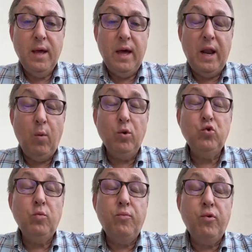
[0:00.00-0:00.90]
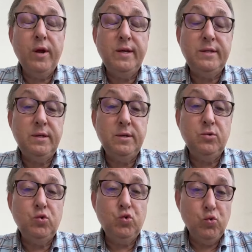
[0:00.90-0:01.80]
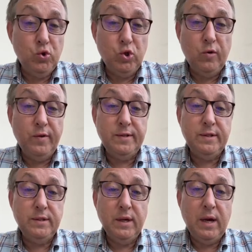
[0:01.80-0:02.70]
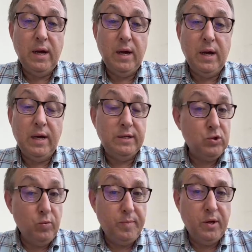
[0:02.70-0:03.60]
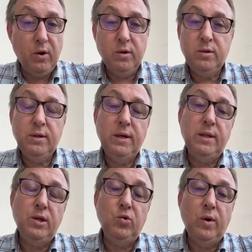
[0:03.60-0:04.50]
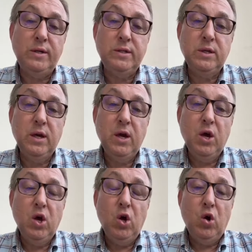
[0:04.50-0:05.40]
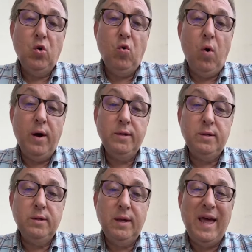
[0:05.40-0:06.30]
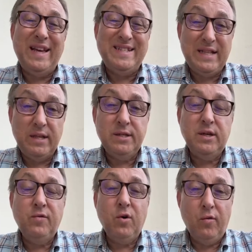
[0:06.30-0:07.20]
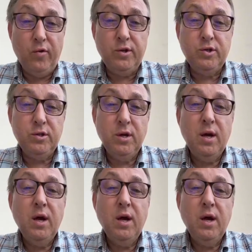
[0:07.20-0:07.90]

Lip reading: And I want to praise here 2 services. I saw Peacock in the US, quite extensive coverage.